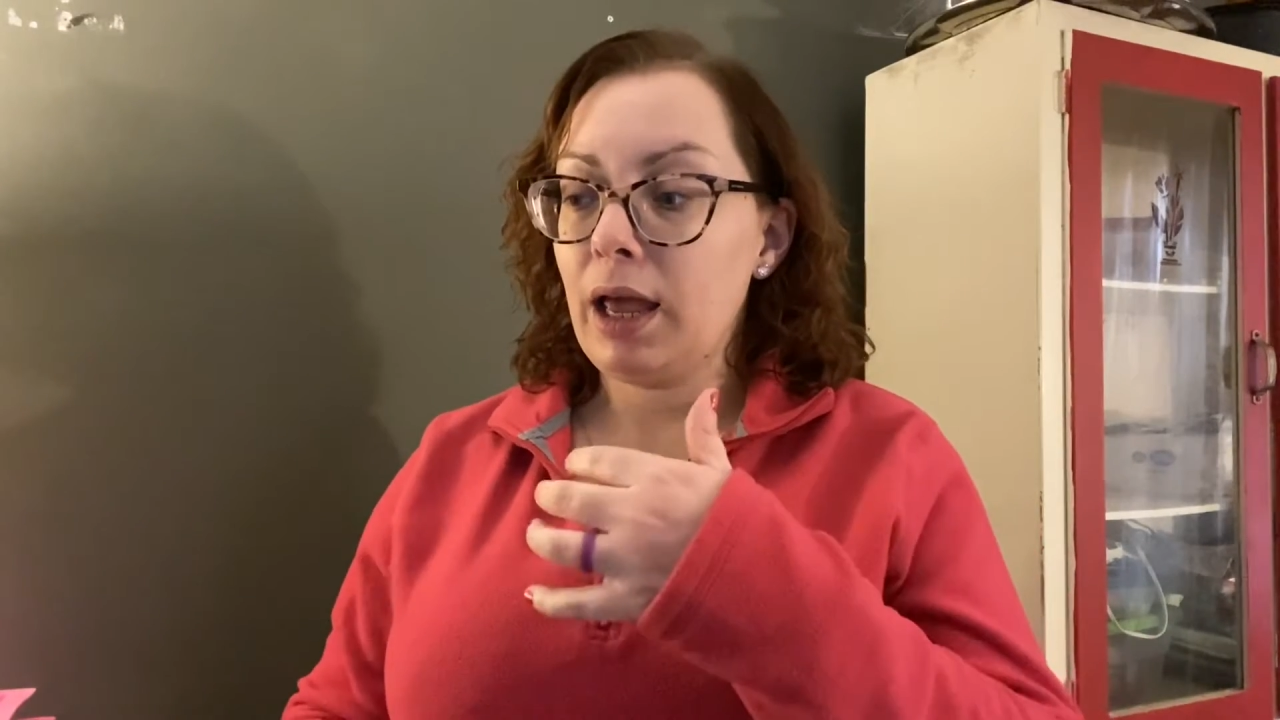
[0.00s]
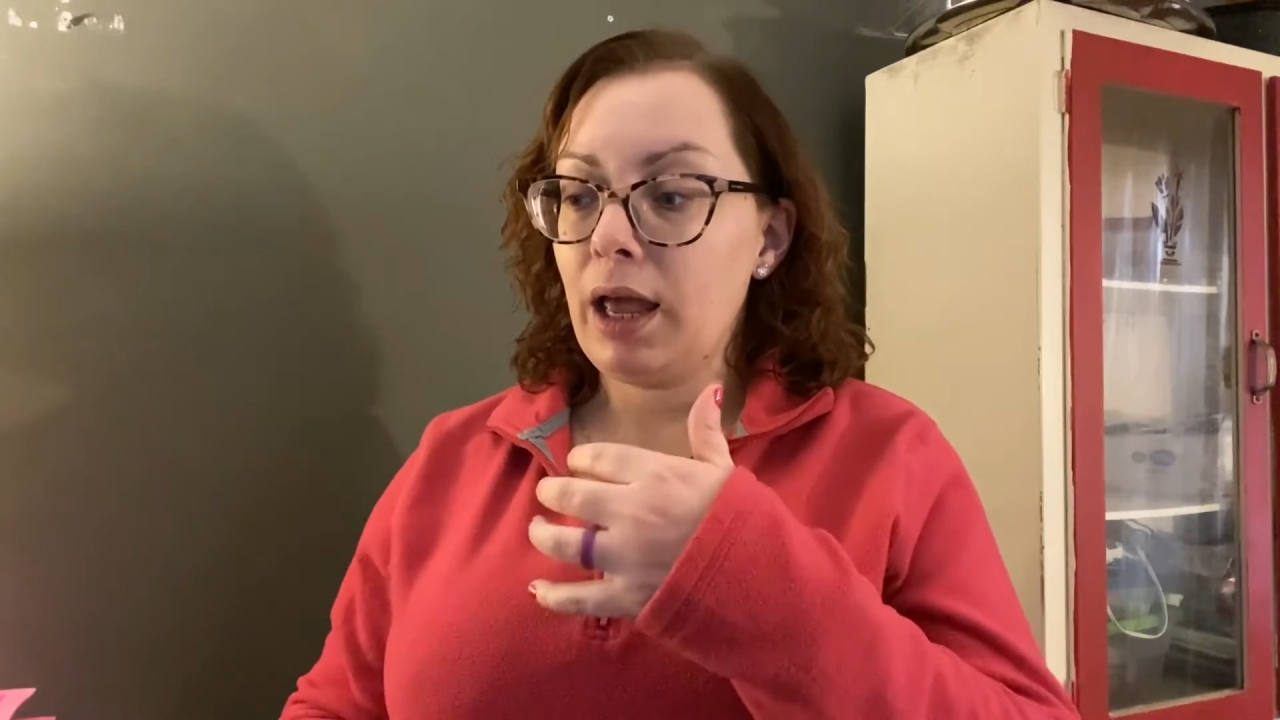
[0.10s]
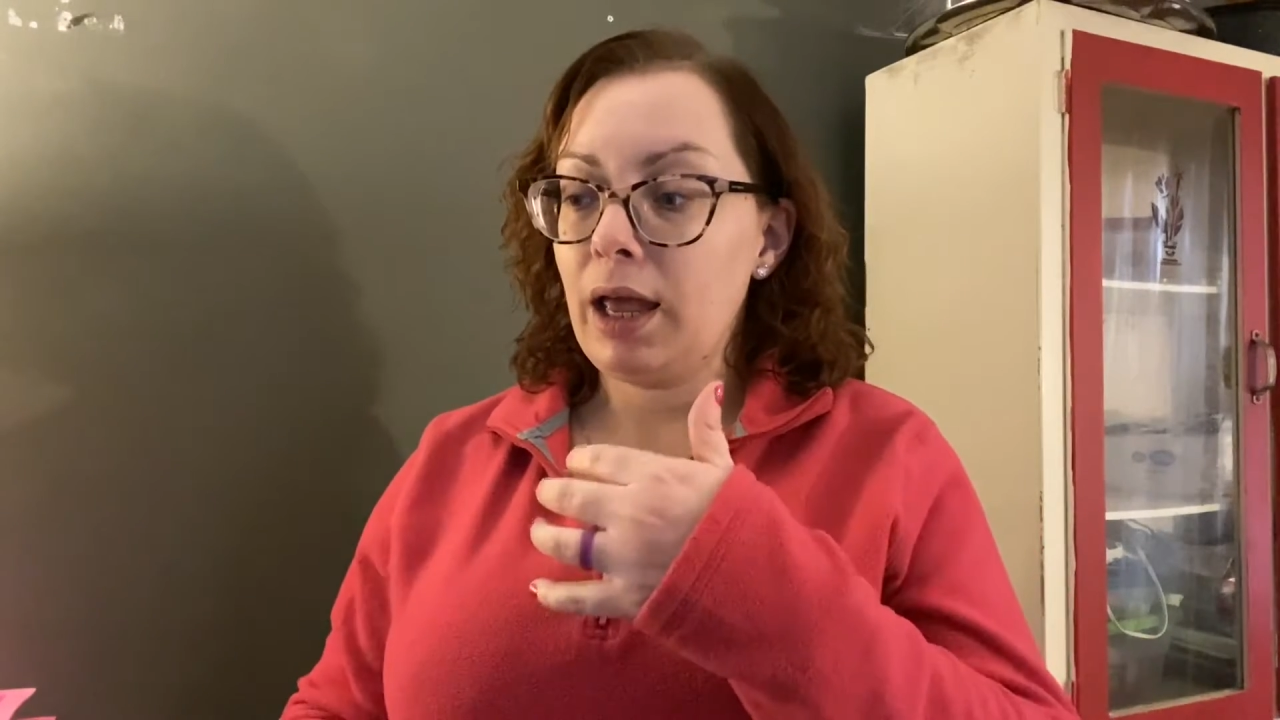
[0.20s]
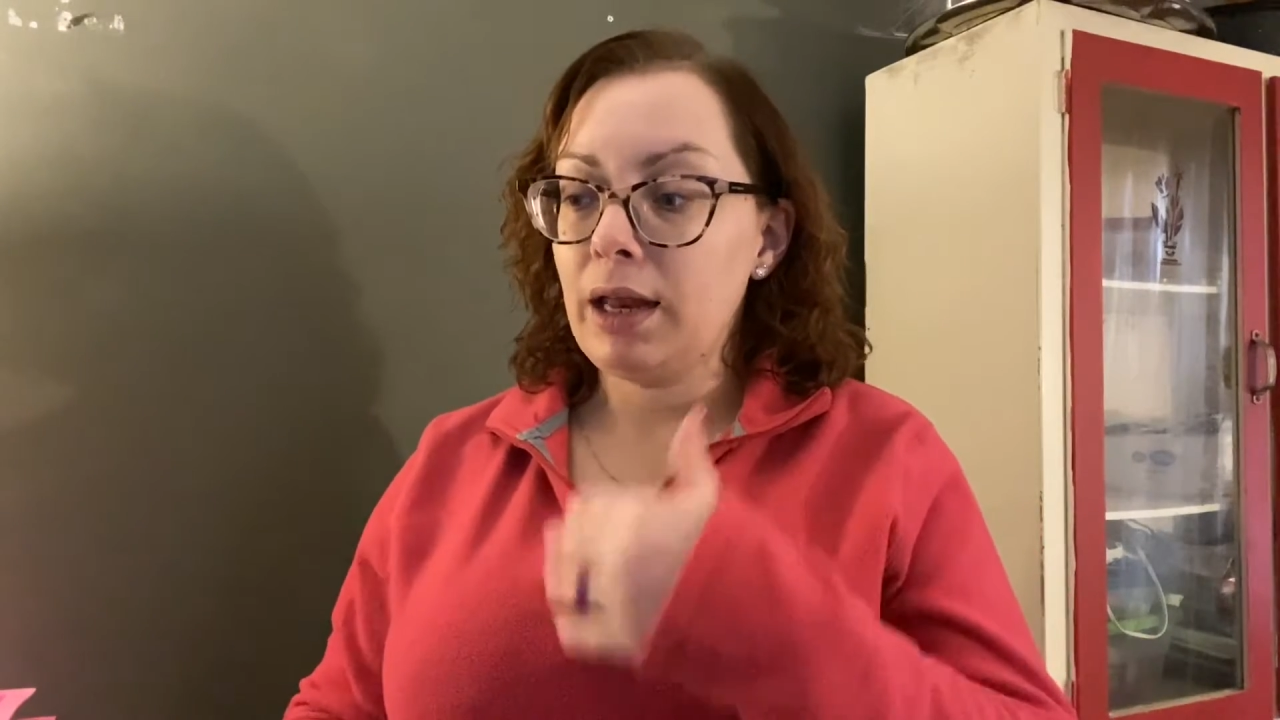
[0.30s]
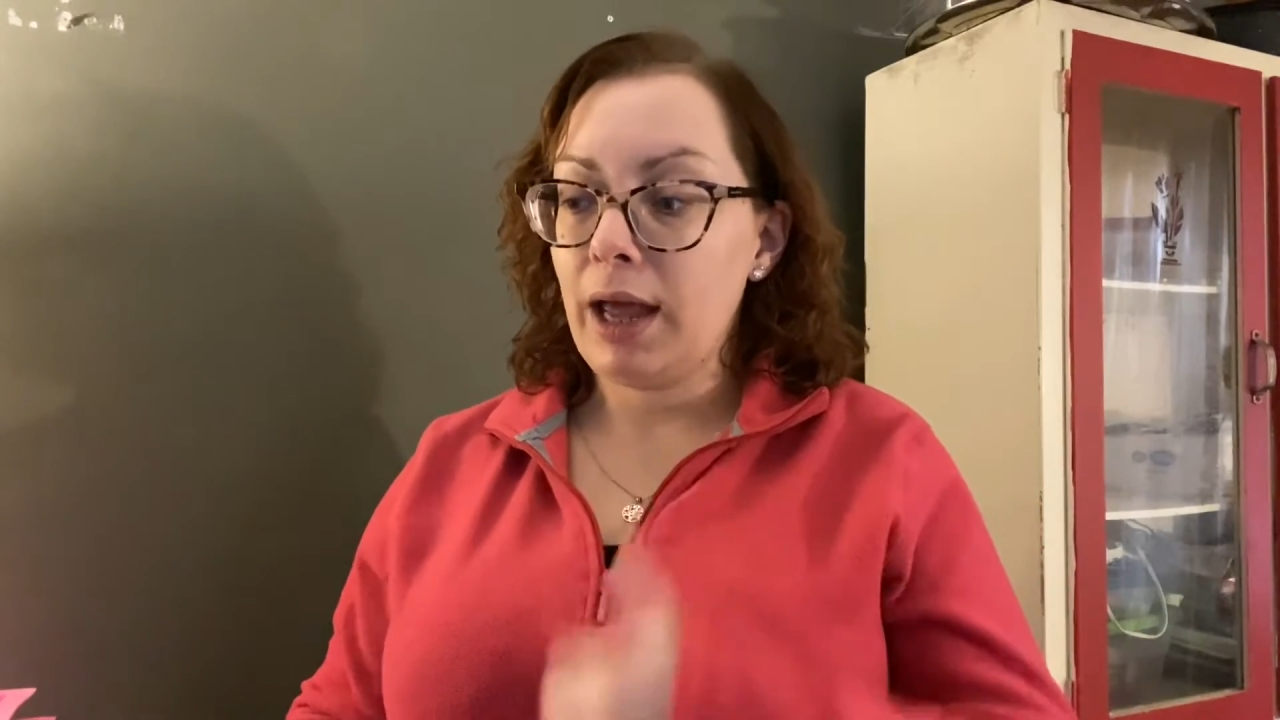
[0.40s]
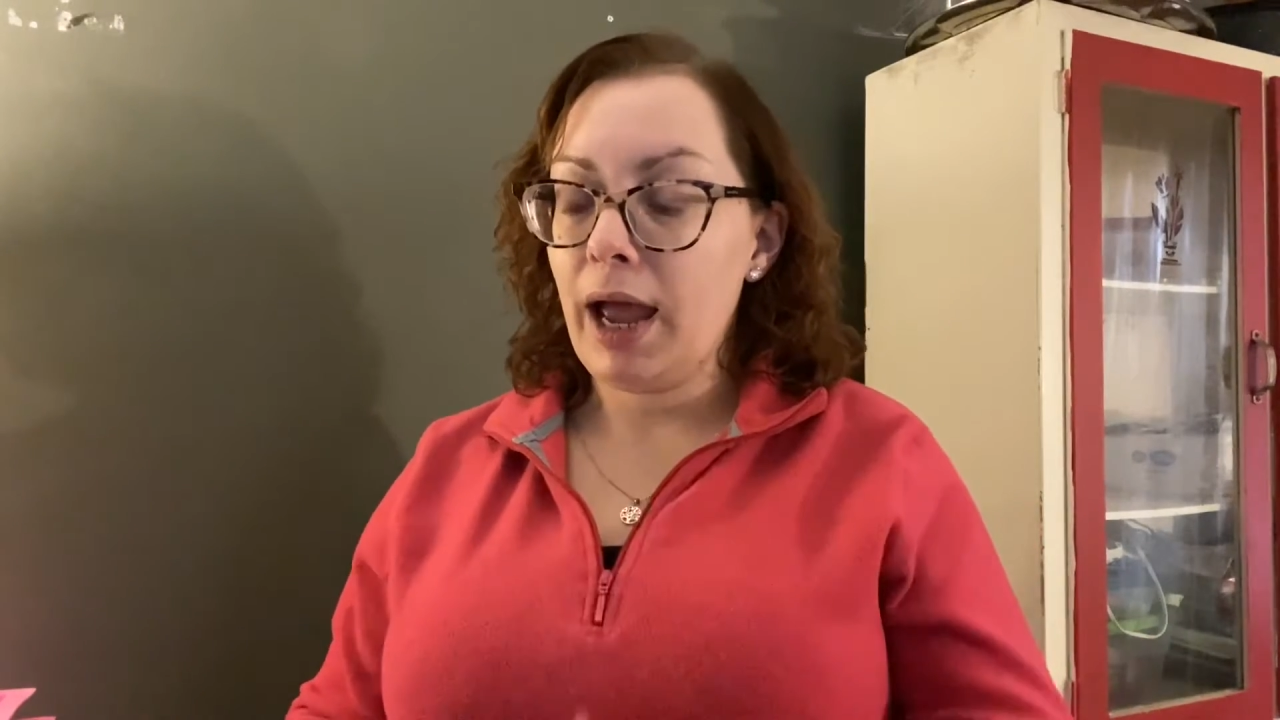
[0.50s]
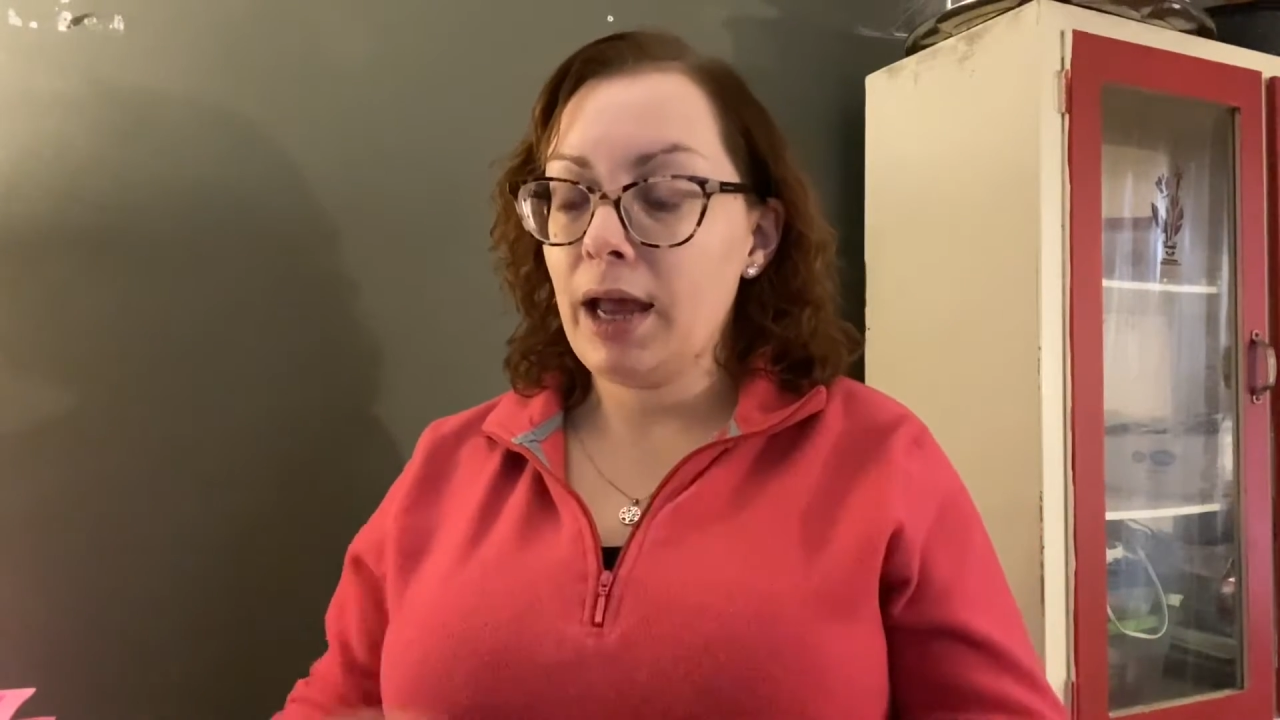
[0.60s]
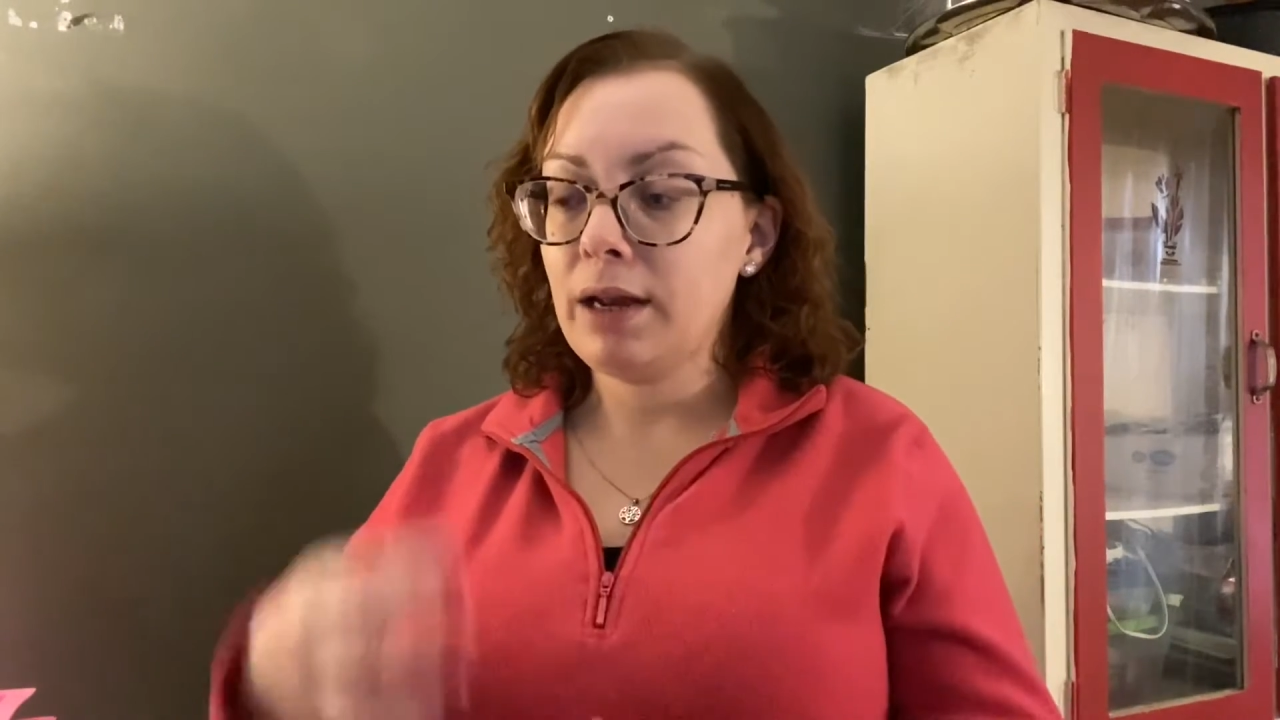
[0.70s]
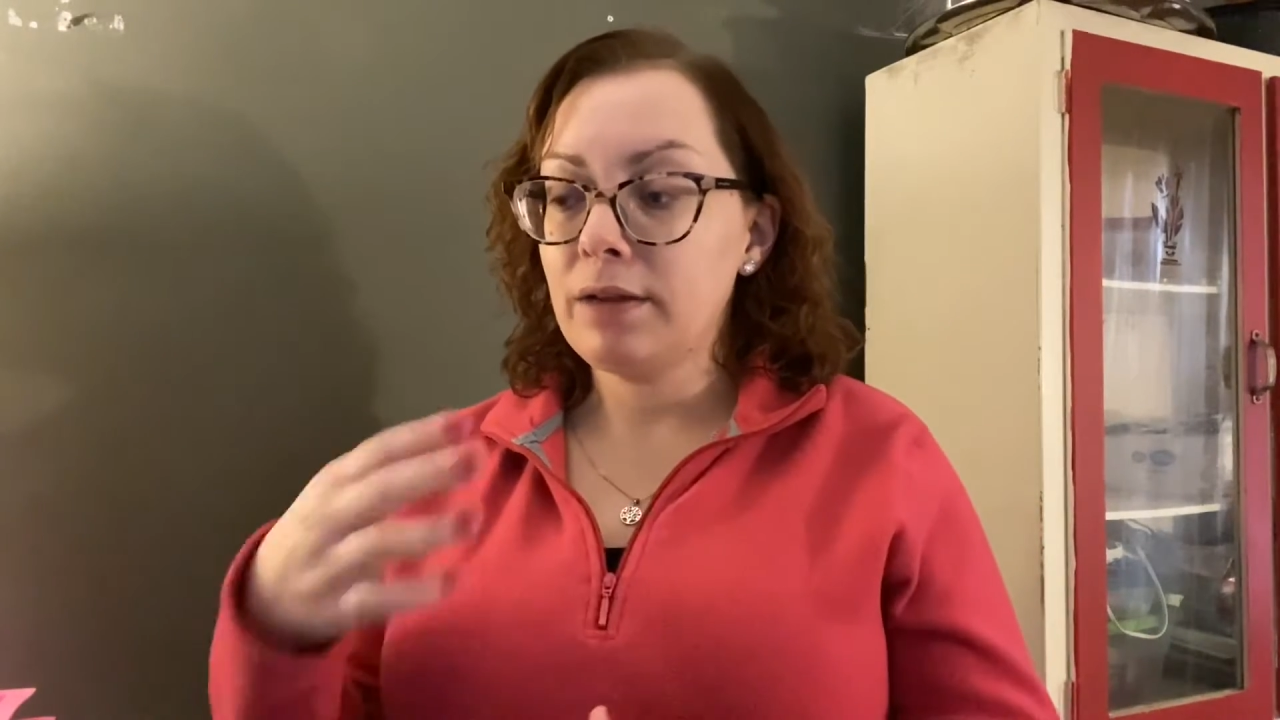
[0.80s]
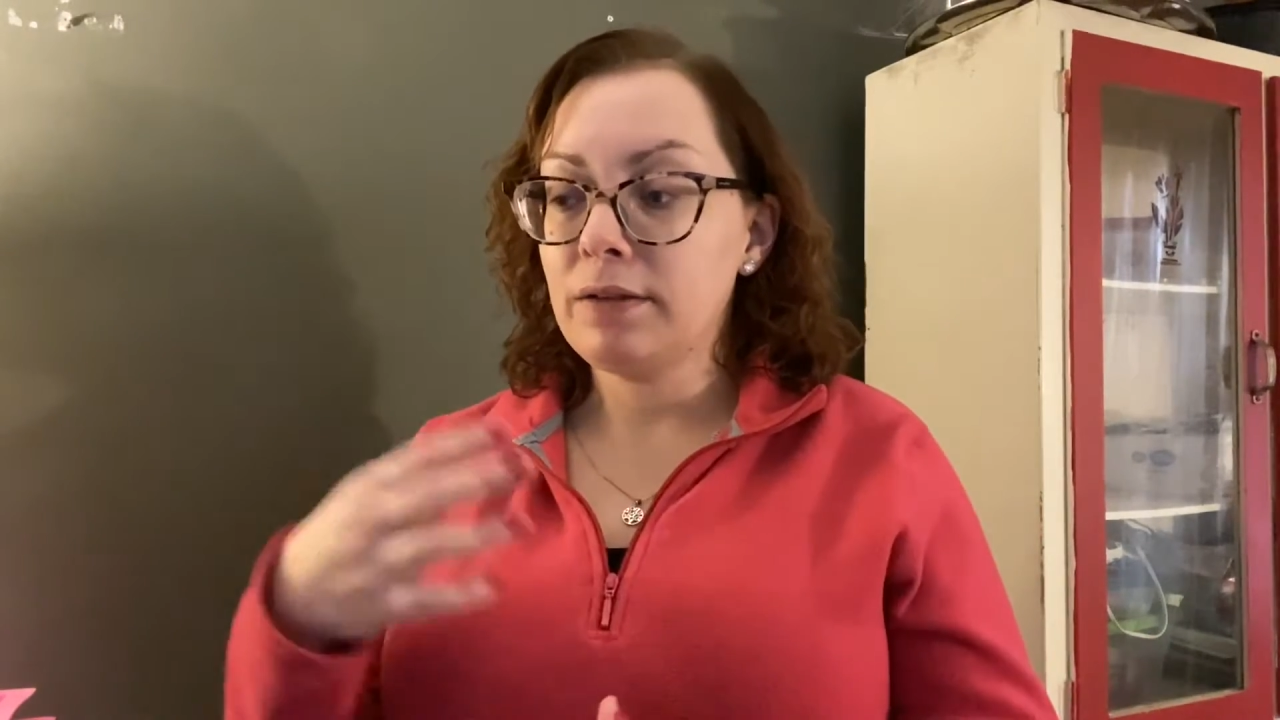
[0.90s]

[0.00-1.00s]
and added